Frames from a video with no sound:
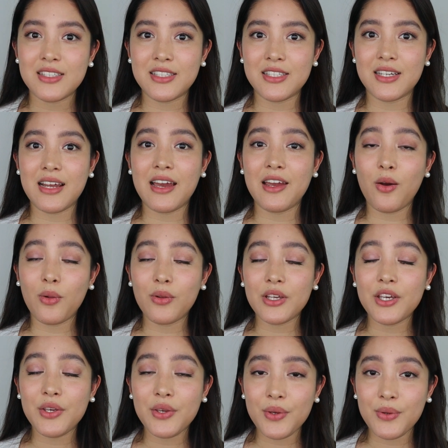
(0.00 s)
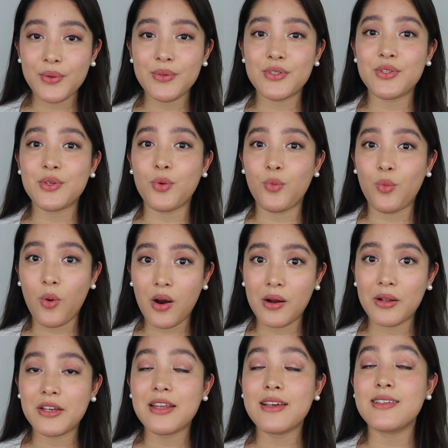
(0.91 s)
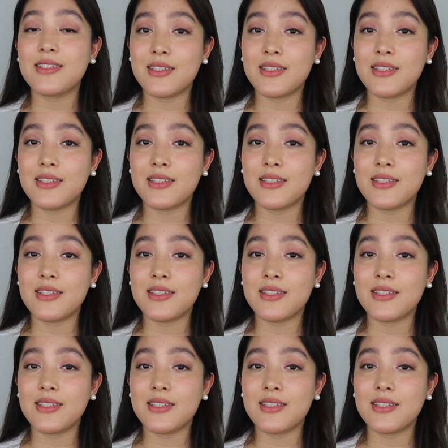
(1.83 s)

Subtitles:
Did I only use one